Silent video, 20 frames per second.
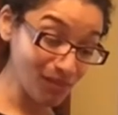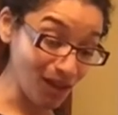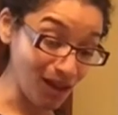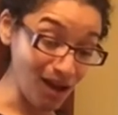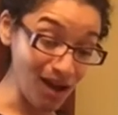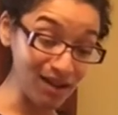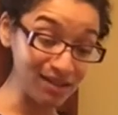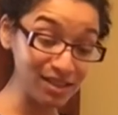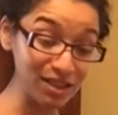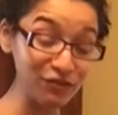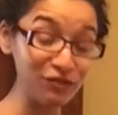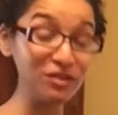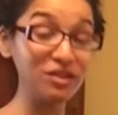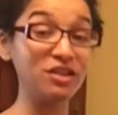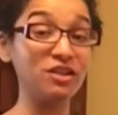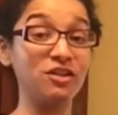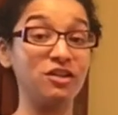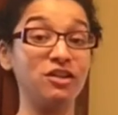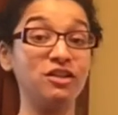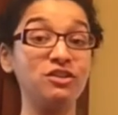I definitely
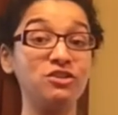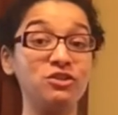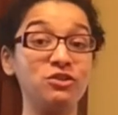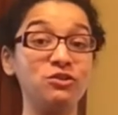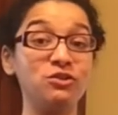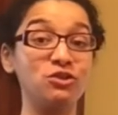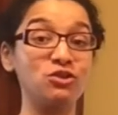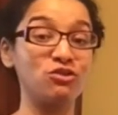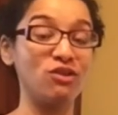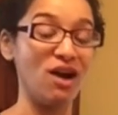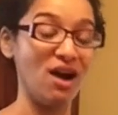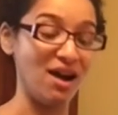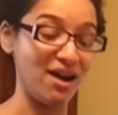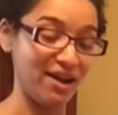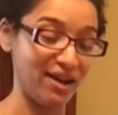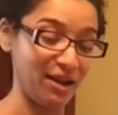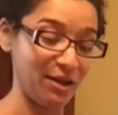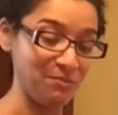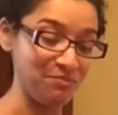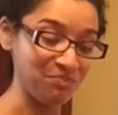encourage you to
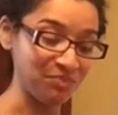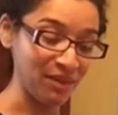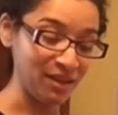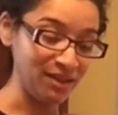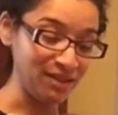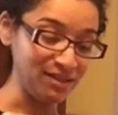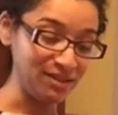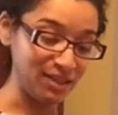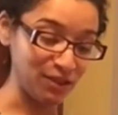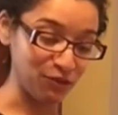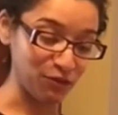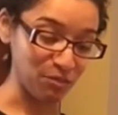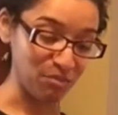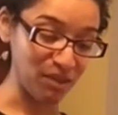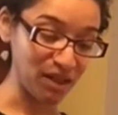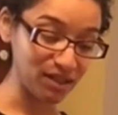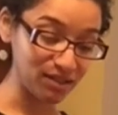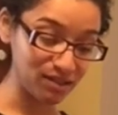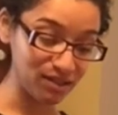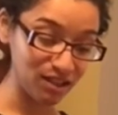try different
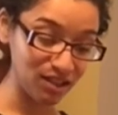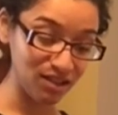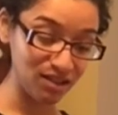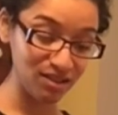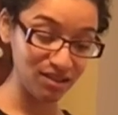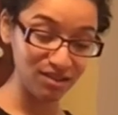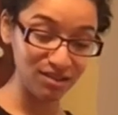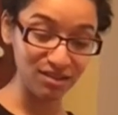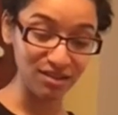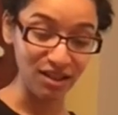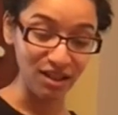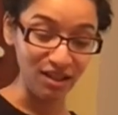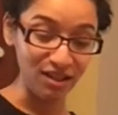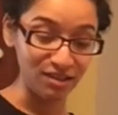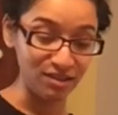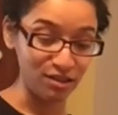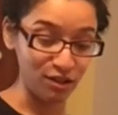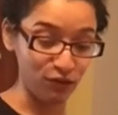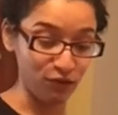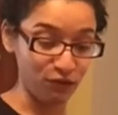mixes,
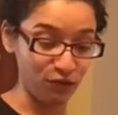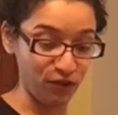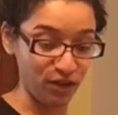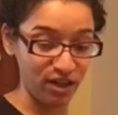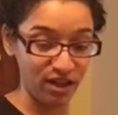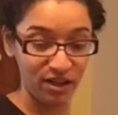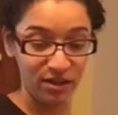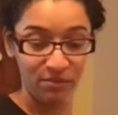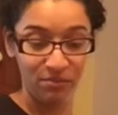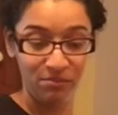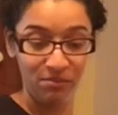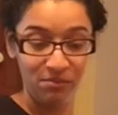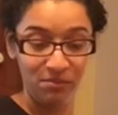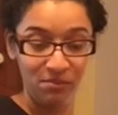different